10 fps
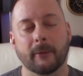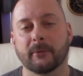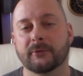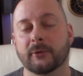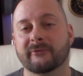
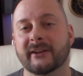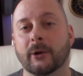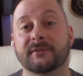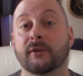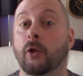upload a new
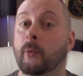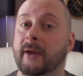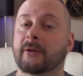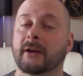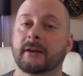video. It's the only way
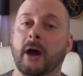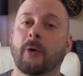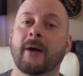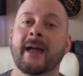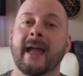you're gonna
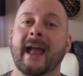know.